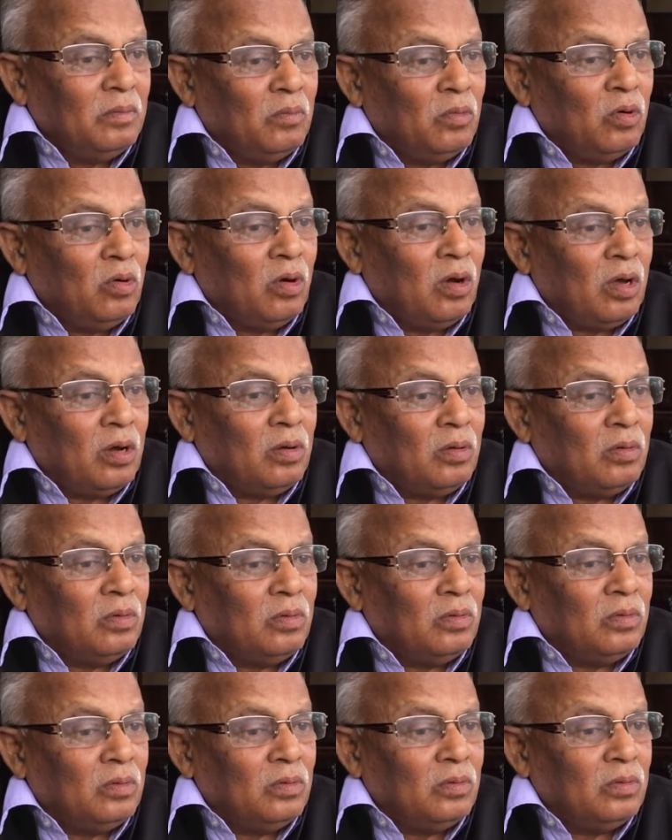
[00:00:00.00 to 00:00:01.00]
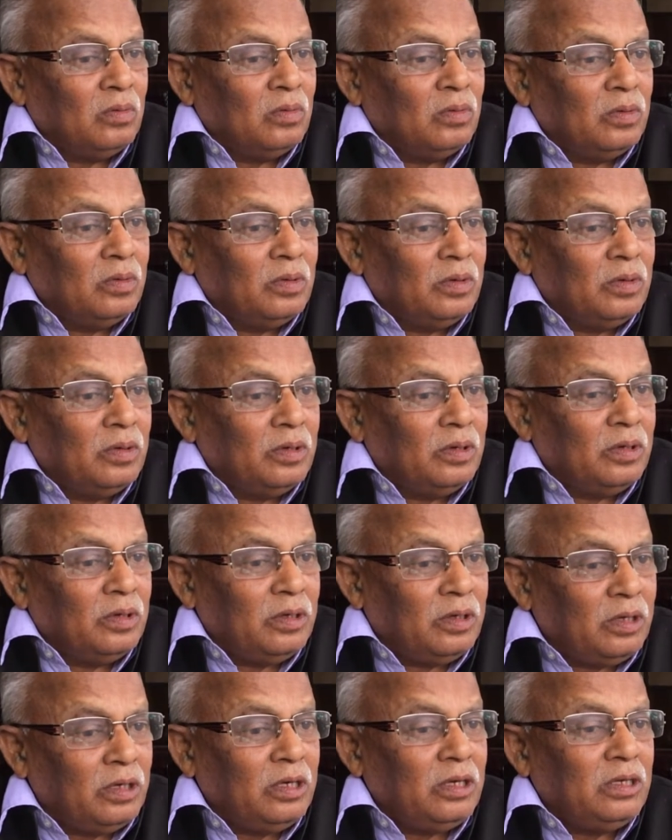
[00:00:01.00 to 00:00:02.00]
Muungano
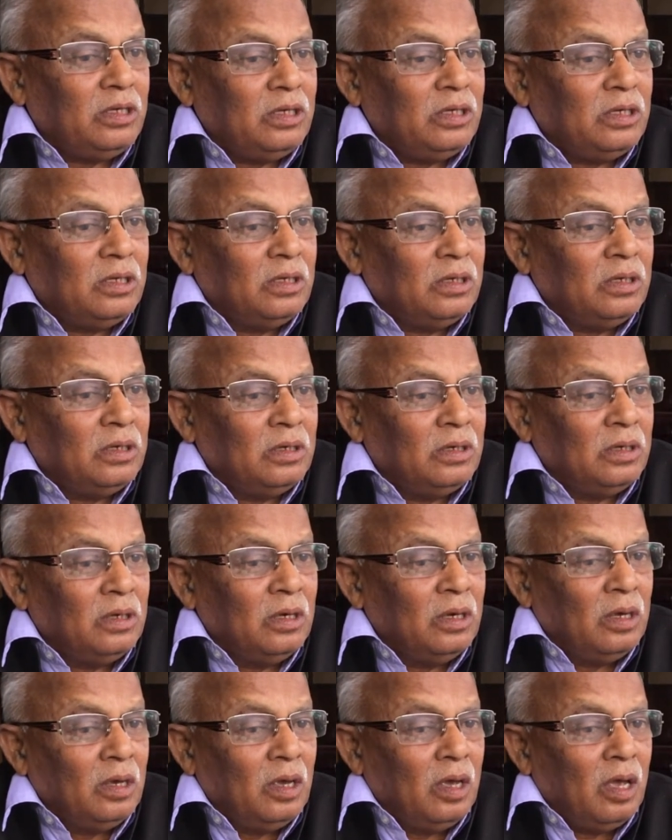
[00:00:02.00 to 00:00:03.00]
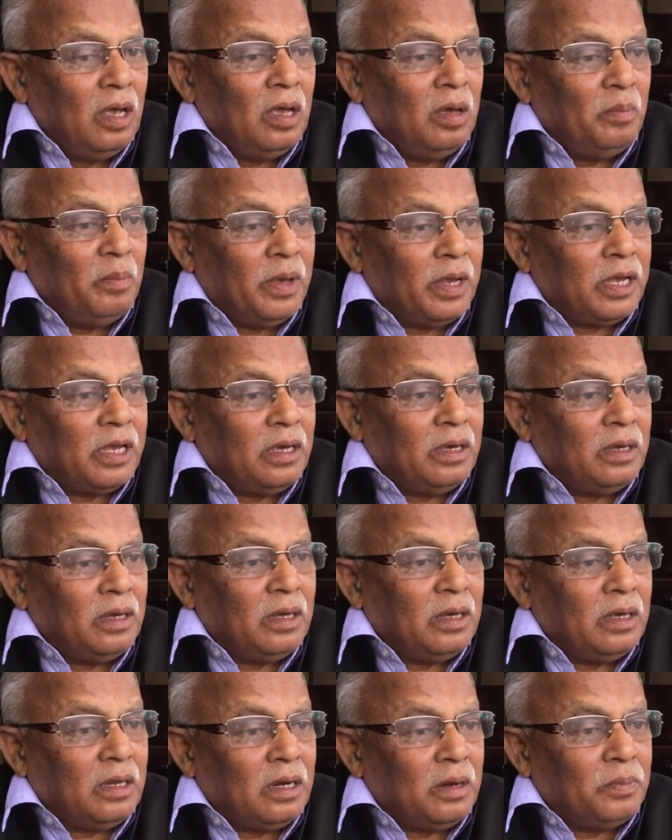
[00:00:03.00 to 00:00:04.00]
is
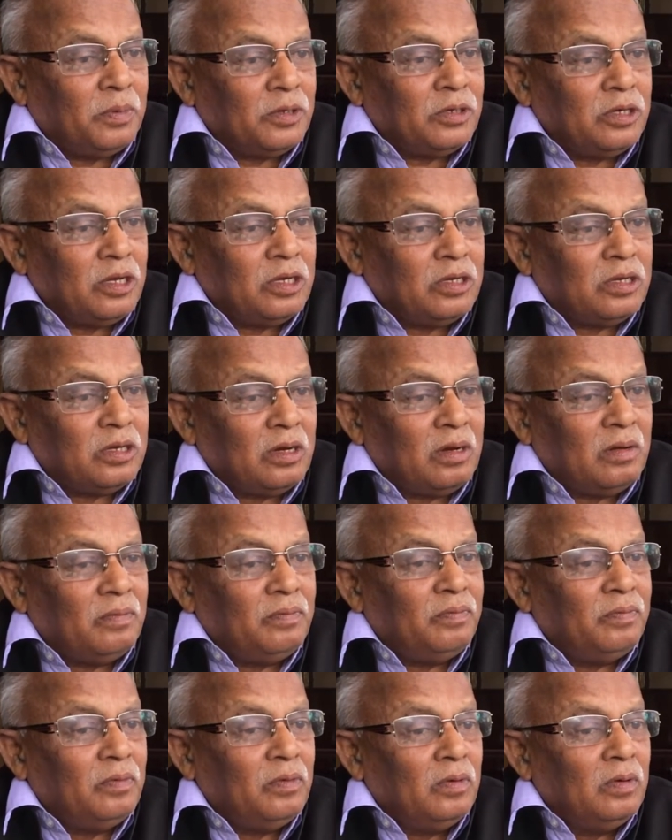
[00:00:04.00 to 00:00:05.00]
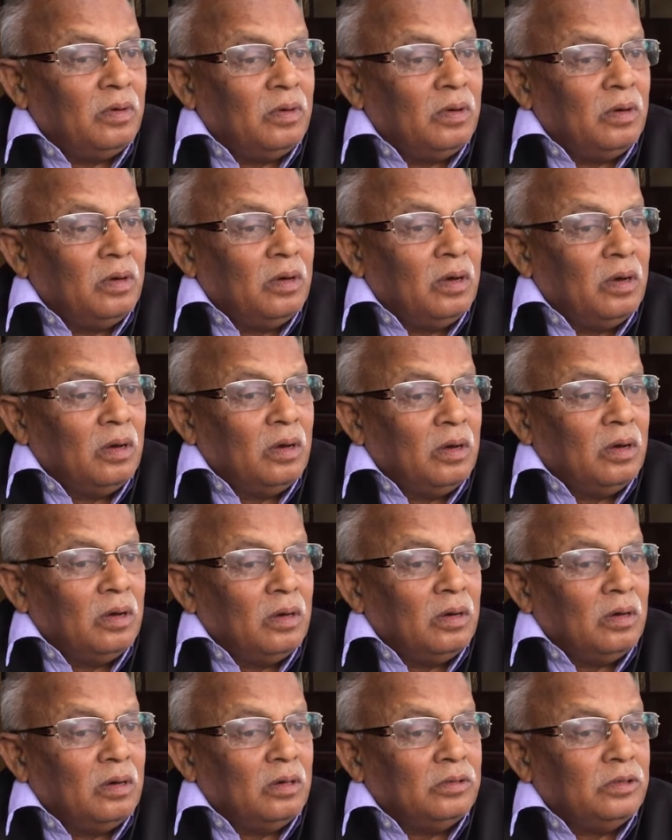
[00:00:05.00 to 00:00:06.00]
making a representation of
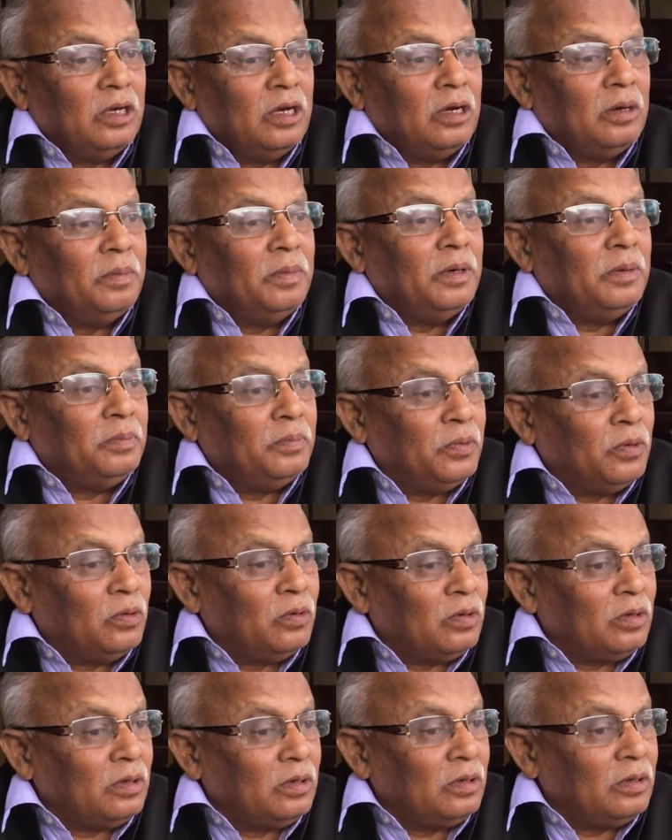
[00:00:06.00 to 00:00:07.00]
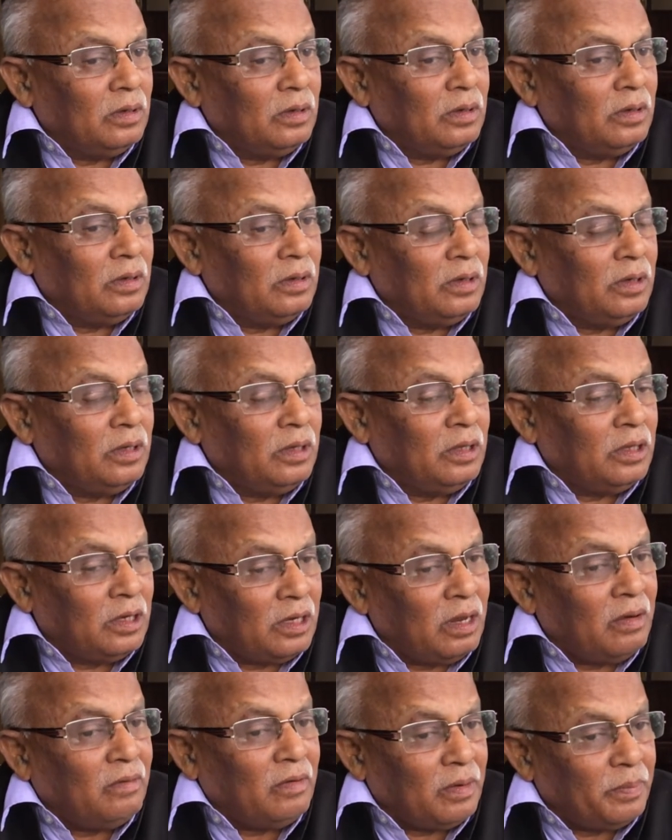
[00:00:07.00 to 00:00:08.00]
the urban poor in the
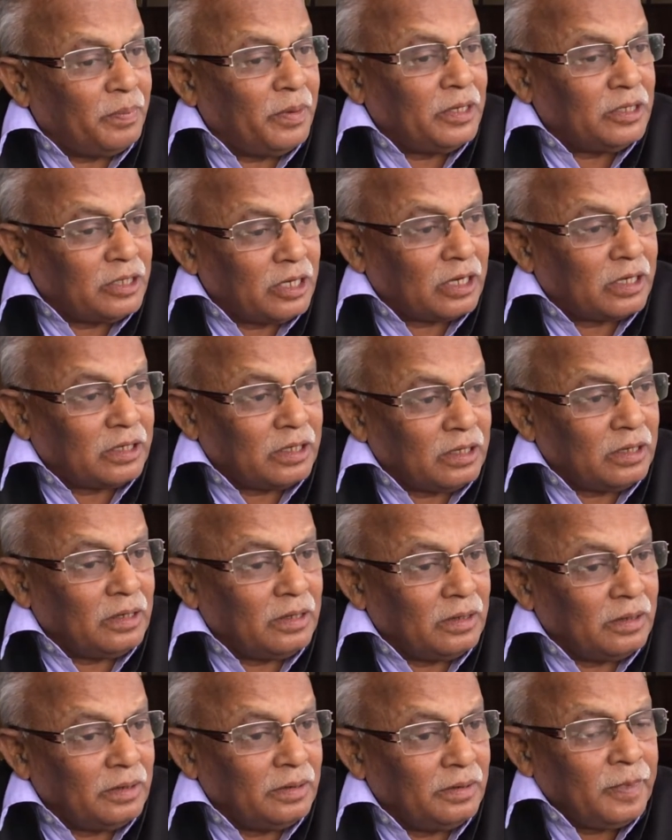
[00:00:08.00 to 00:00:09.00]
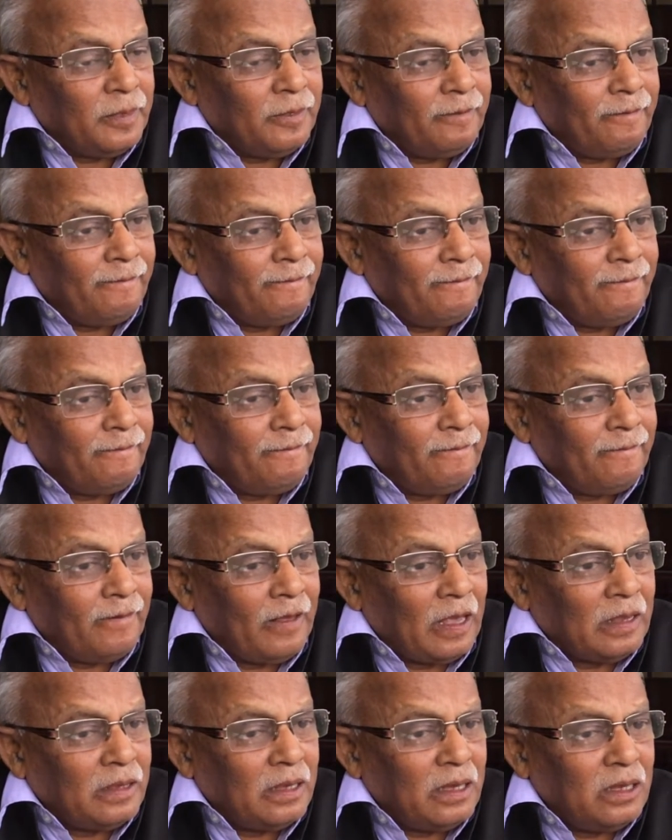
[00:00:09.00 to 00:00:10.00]
development sector.
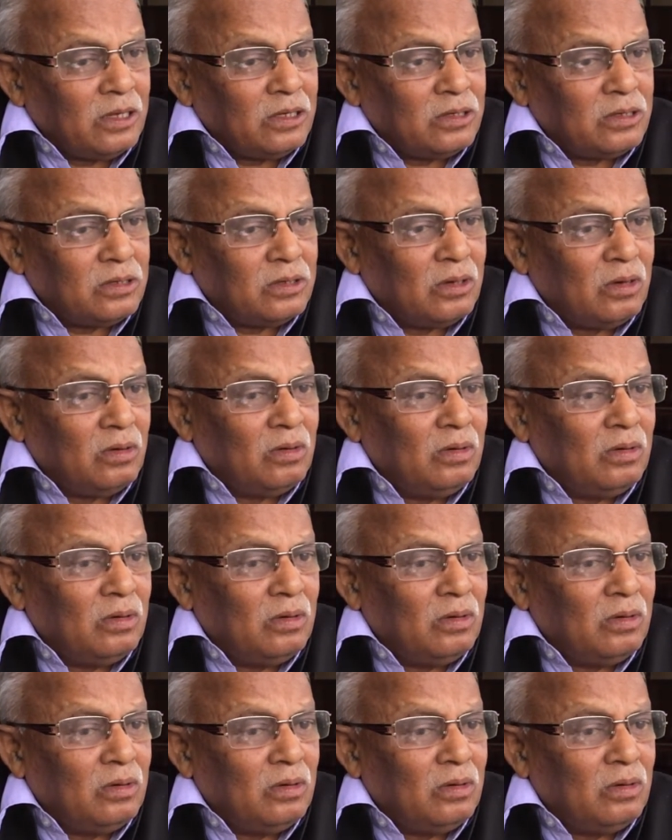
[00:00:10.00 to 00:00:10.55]
I think it's